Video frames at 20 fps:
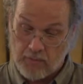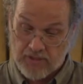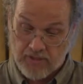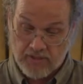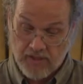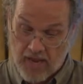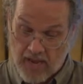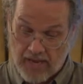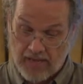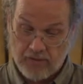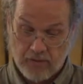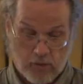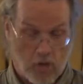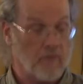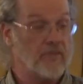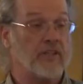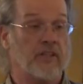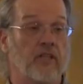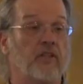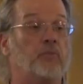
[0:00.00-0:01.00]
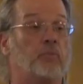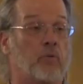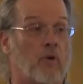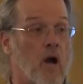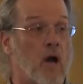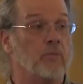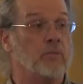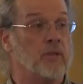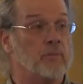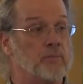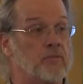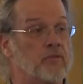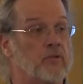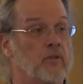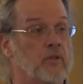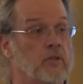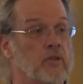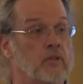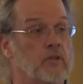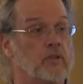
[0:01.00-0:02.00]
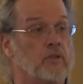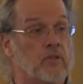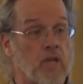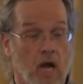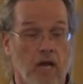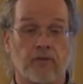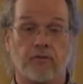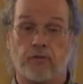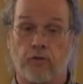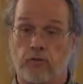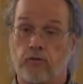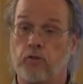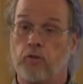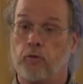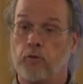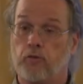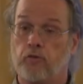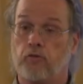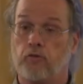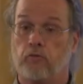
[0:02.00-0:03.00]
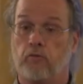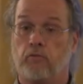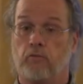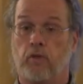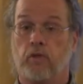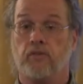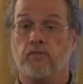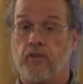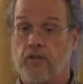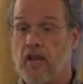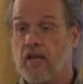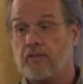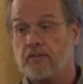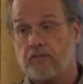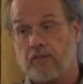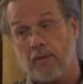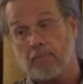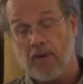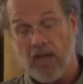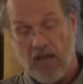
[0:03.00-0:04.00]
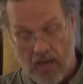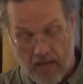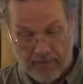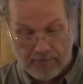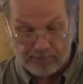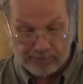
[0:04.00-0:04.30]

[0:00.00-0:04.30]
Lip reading: say solving these problems constitutes the next step ahead.